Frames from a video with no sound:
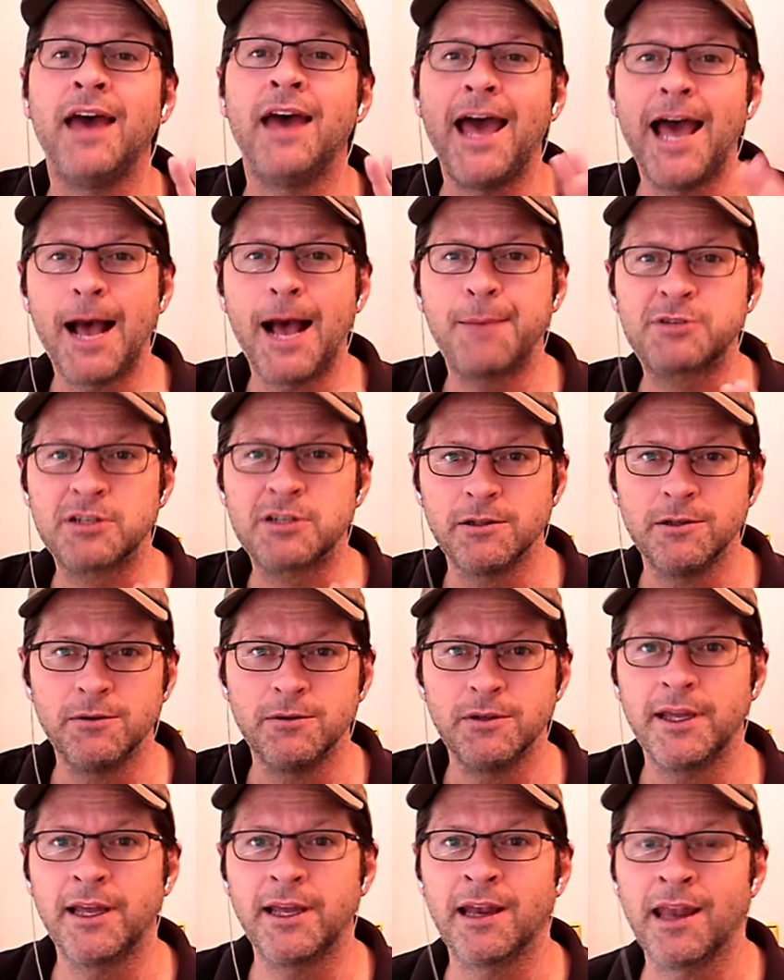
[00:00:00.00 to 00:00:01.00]

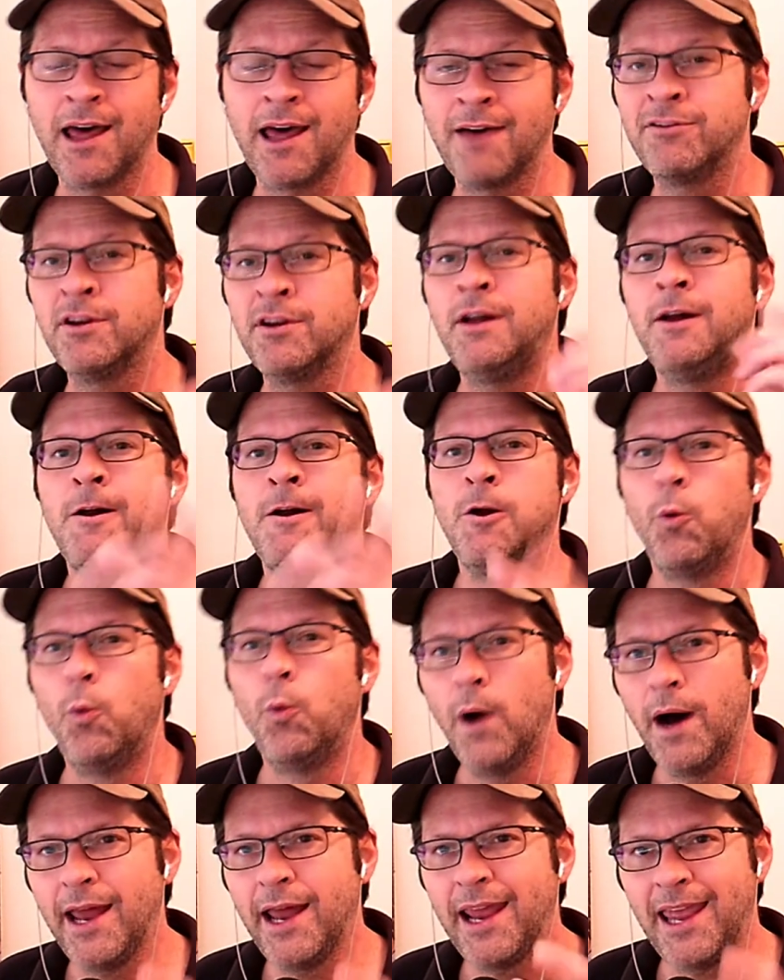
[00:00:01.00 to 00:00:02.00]
Absolutely in love.
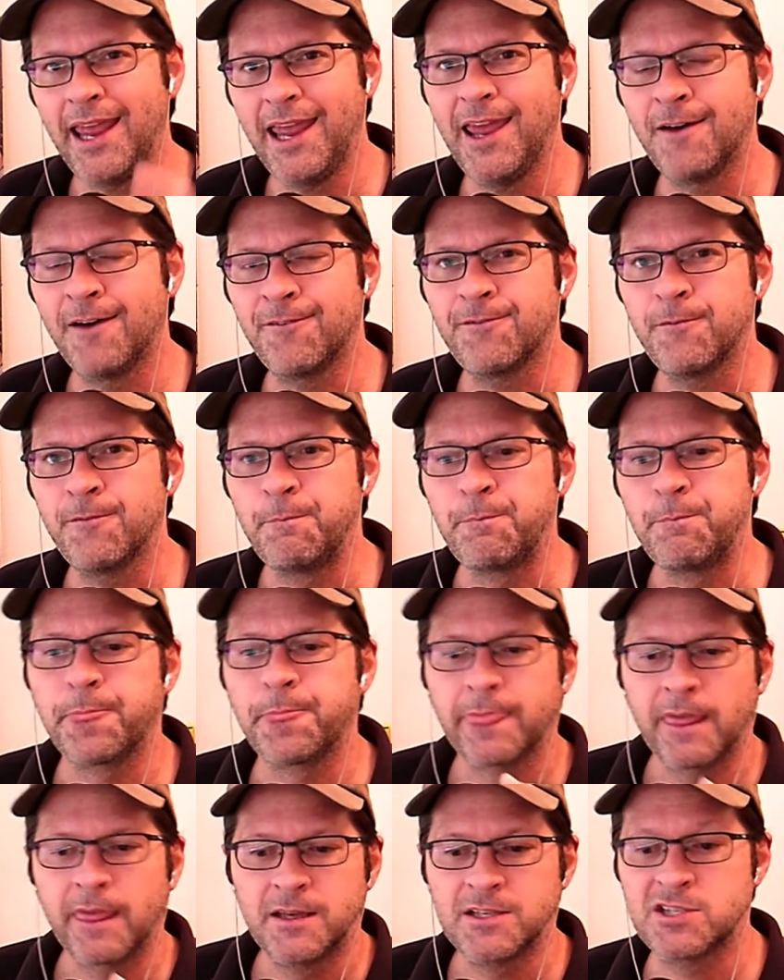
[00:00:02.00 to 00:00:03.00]
What if
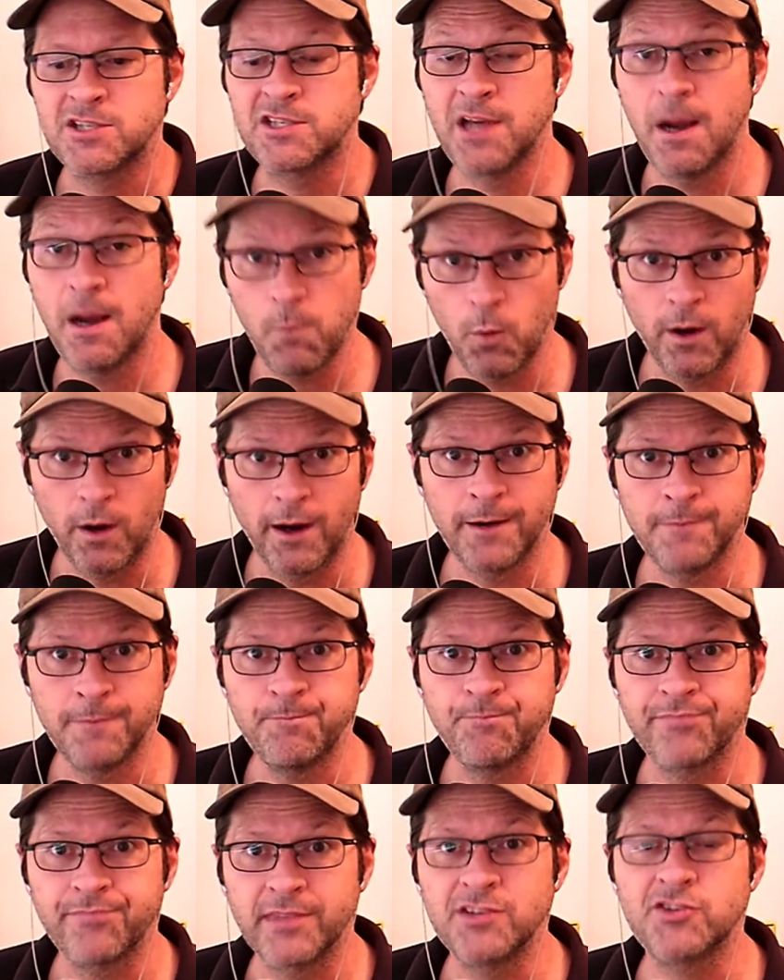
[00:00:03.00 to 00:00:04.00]
someone
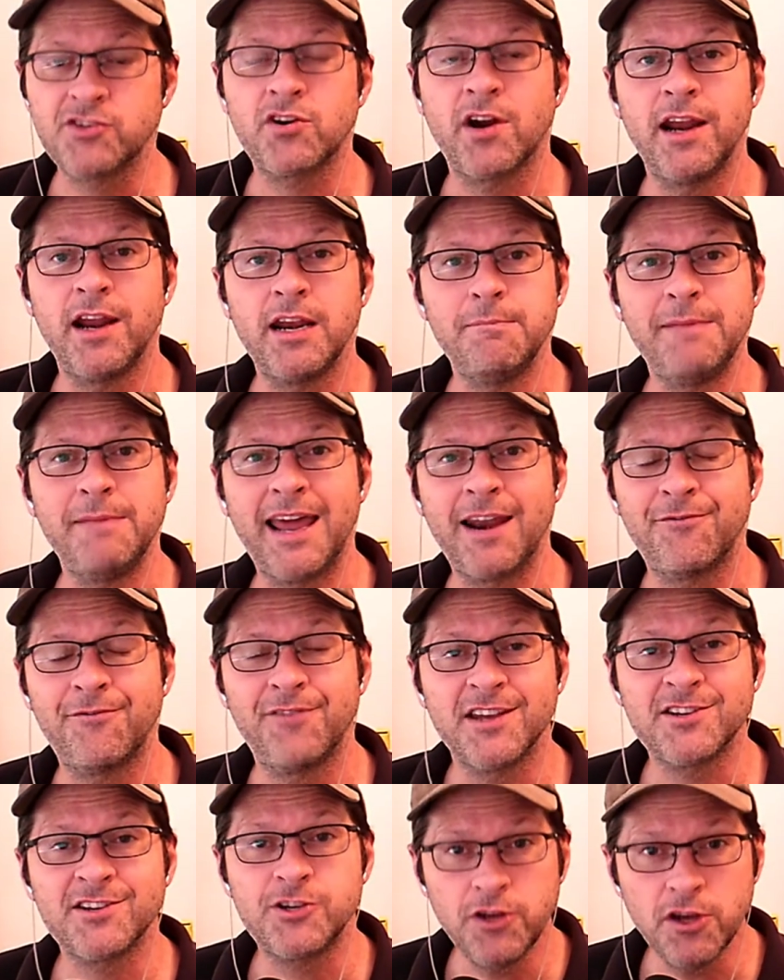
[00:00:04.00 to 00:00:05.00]
is trying to
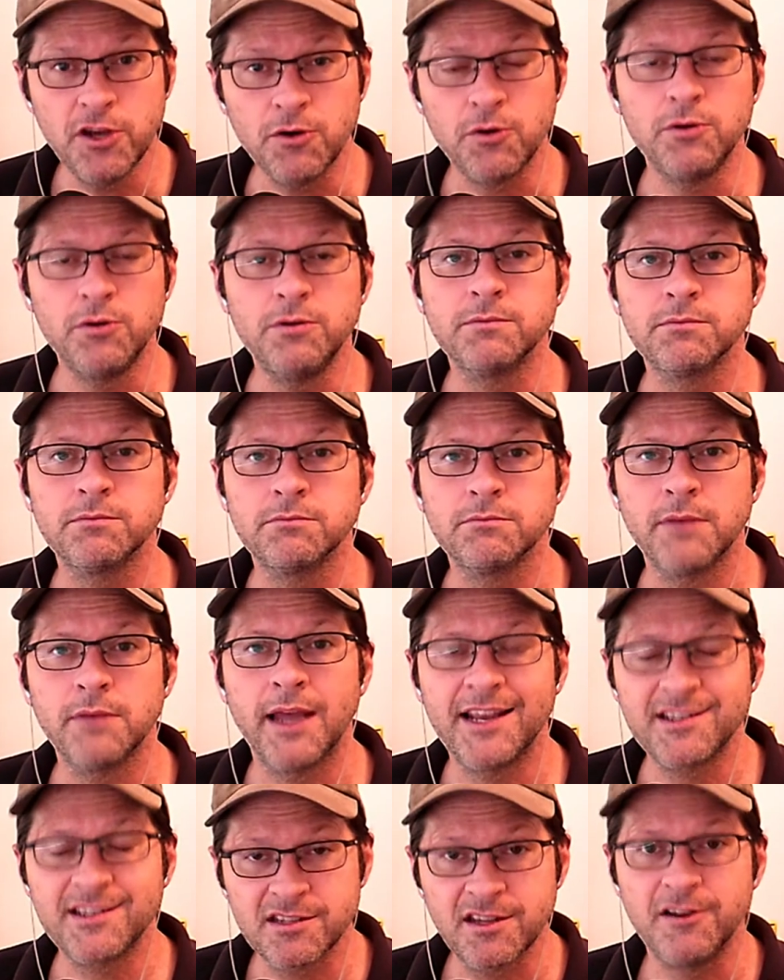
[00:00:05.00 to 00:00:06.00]
manifest you
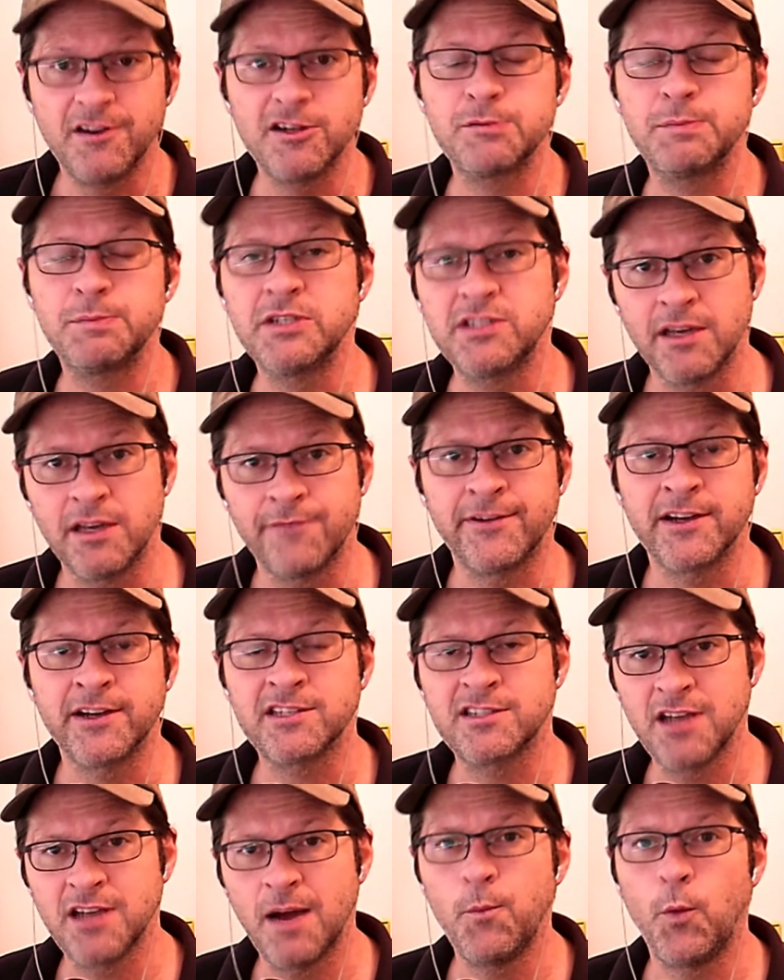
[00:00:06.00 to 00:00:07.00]
as their specific
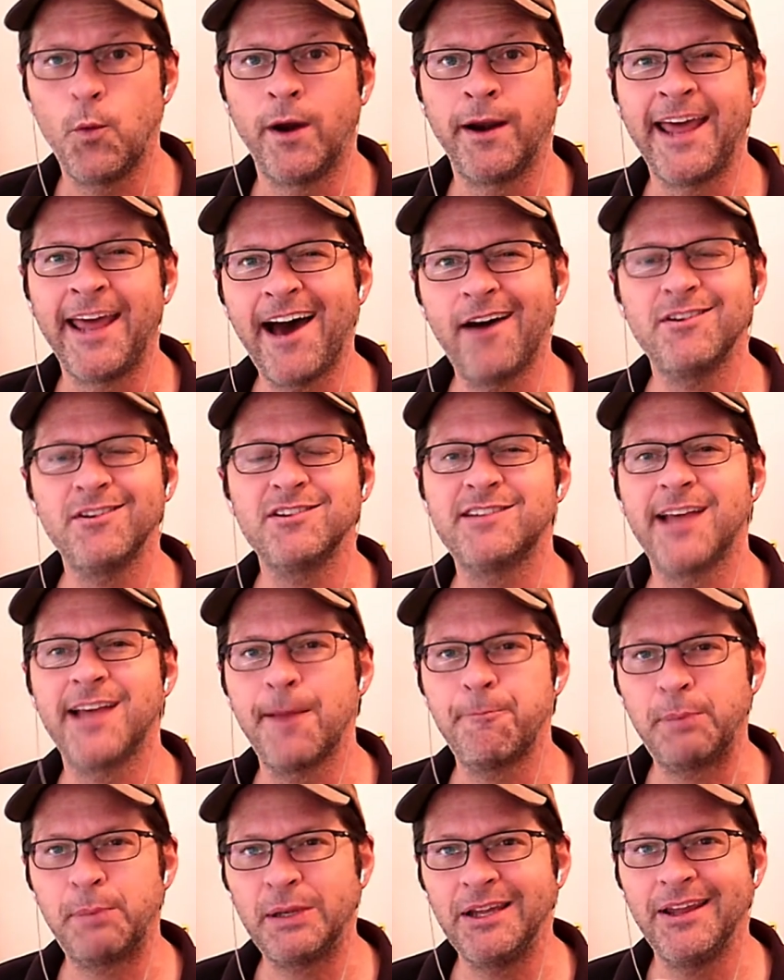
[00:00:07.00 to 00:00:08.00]
someone? How does
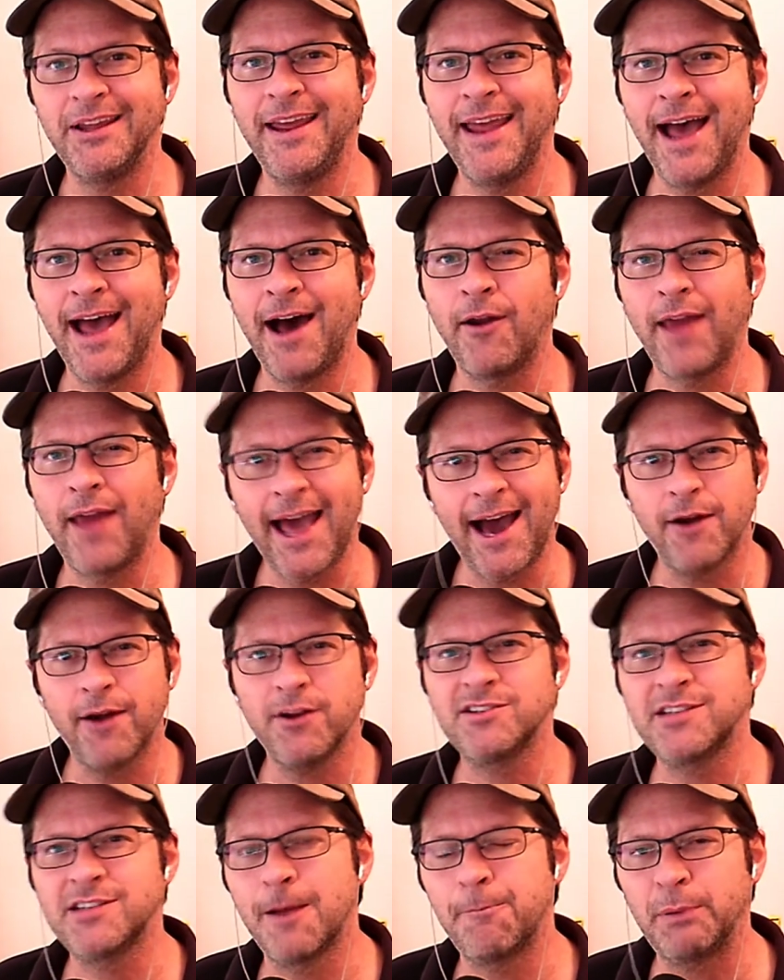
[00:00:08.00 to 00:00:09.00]
that play out? How does
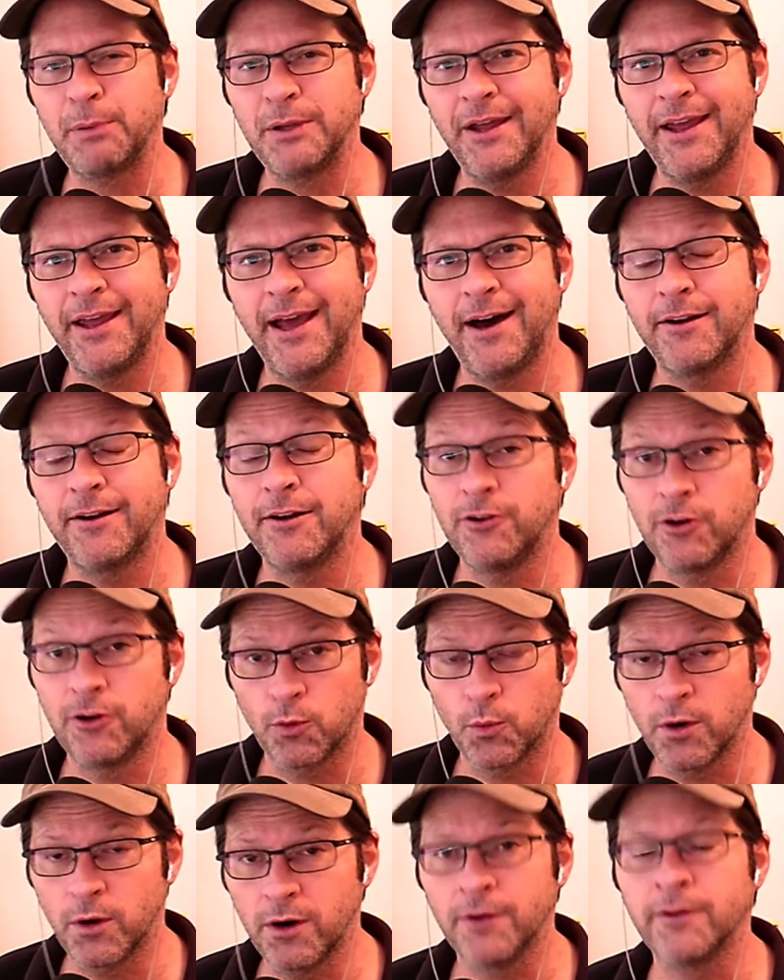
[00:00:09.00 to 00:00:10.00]
that play out in your
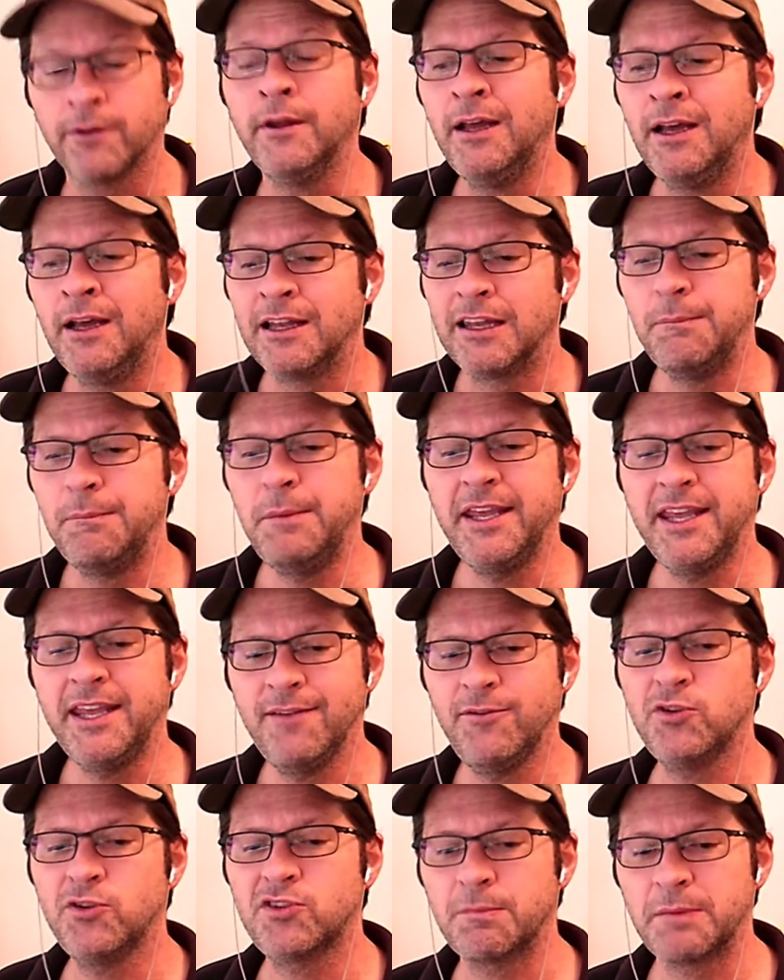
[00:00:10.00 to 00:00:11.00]
world? Let me give
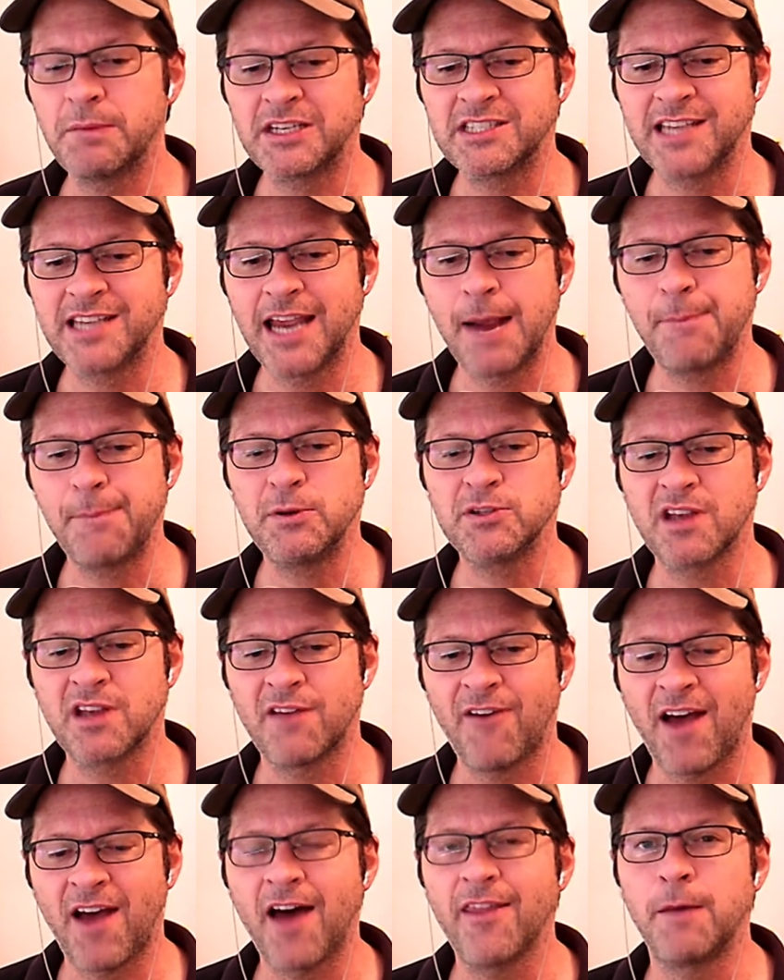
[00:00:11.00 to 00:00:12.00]
you some examples of
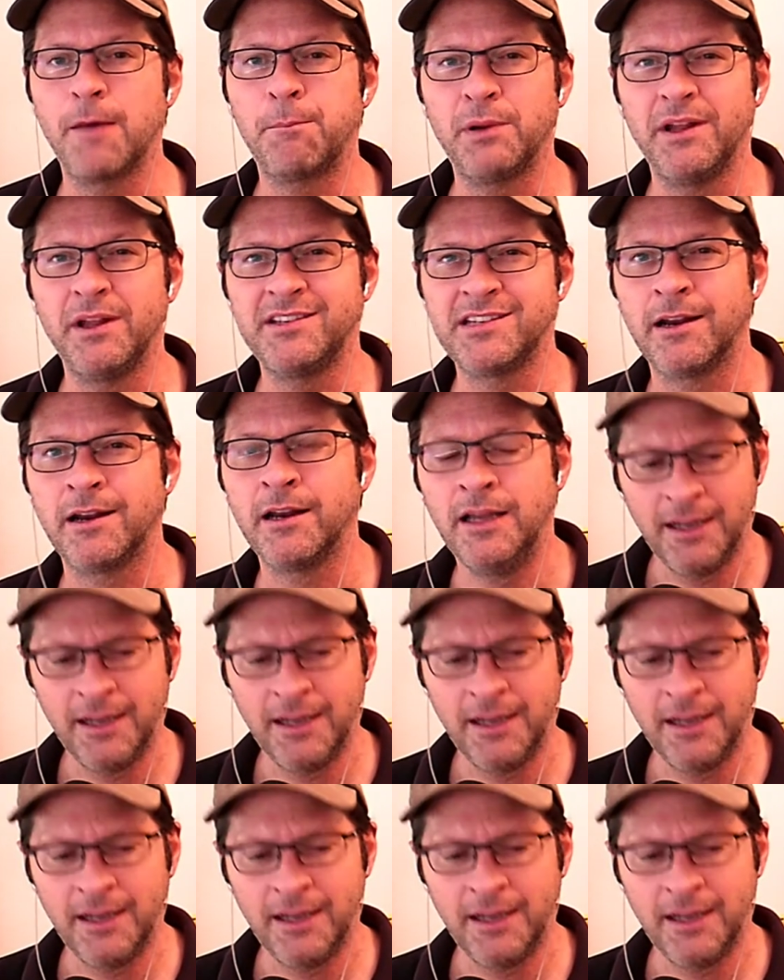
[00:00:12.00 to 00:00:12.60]
how that plays out.